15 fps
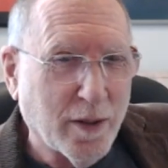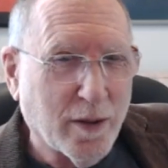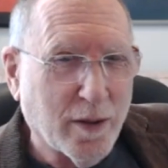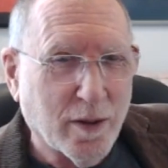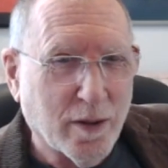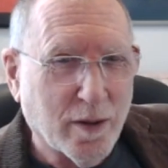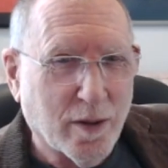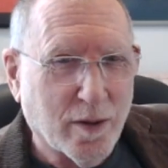
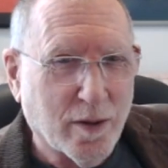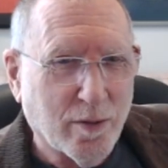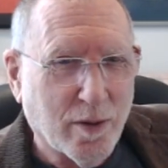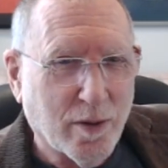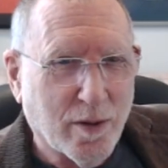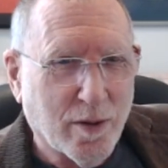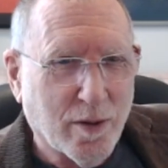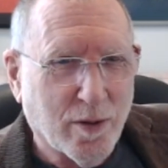
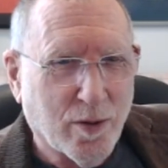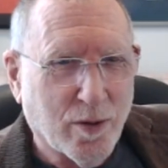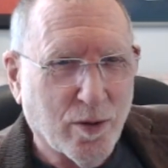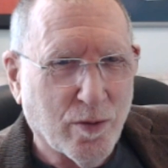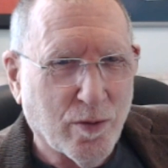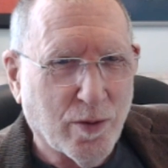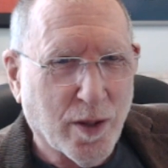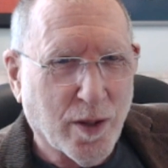
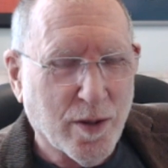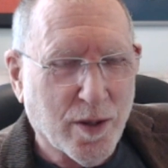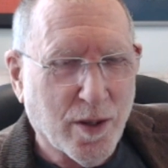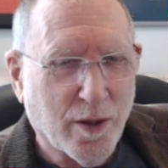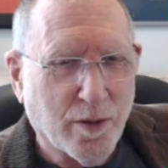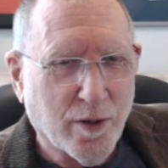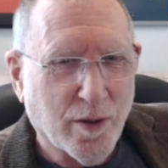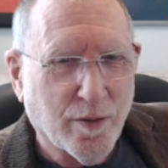to
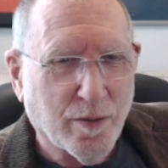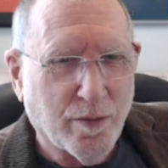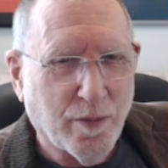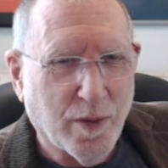consider the